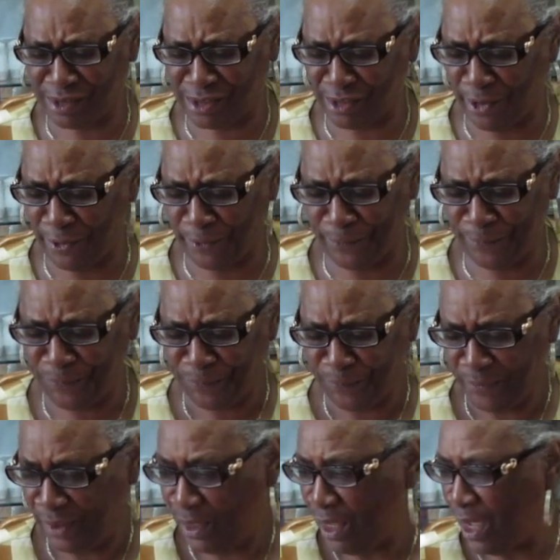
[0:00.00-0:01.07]
So
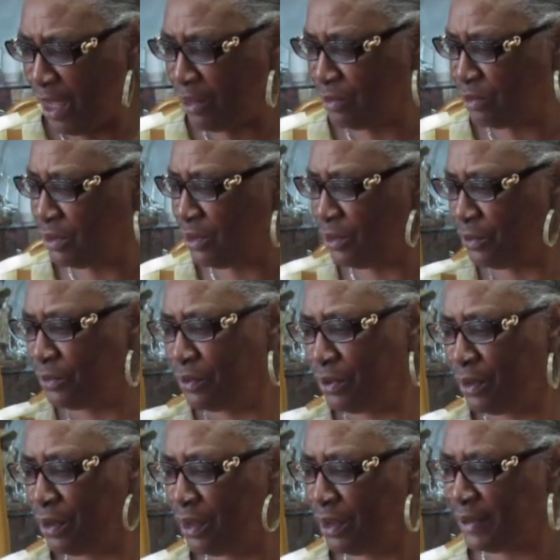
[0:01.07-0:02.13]
I don't know
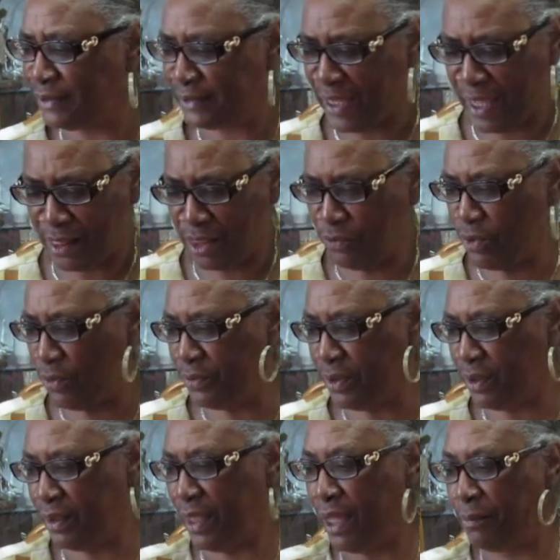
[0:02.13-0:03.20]
exactly what we're
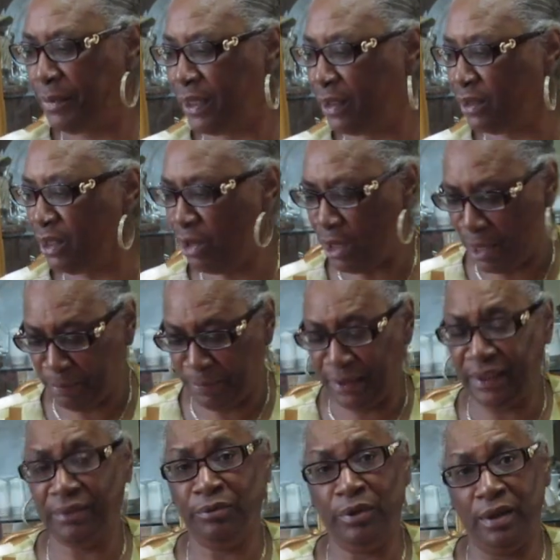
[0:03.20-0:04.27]
gonna have, but I
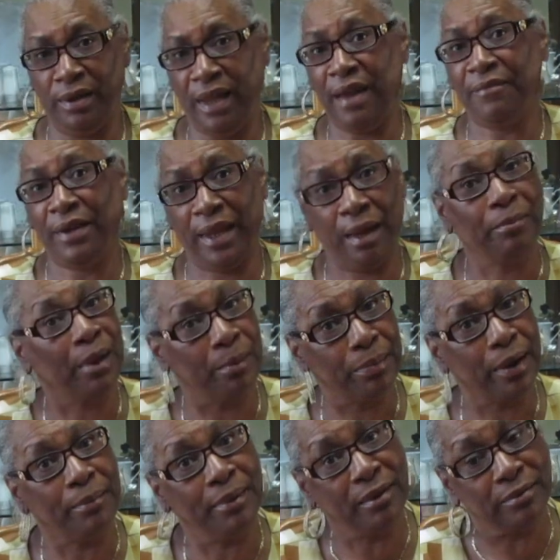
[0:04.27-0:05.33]
believe we're gonna have ham, and I'm
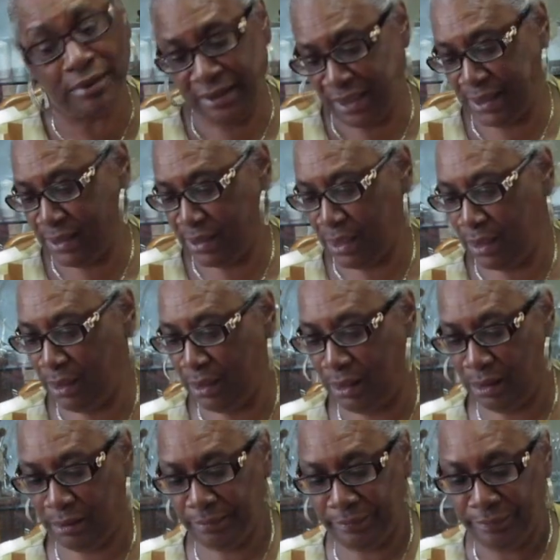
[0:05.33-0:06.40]
probably gonna taste that
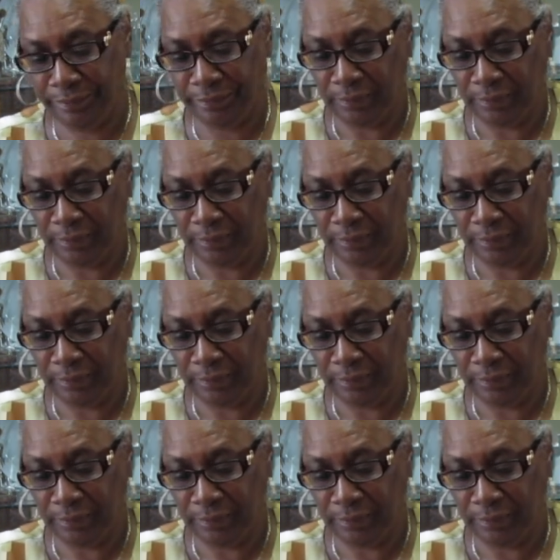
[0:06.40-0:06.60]
ham.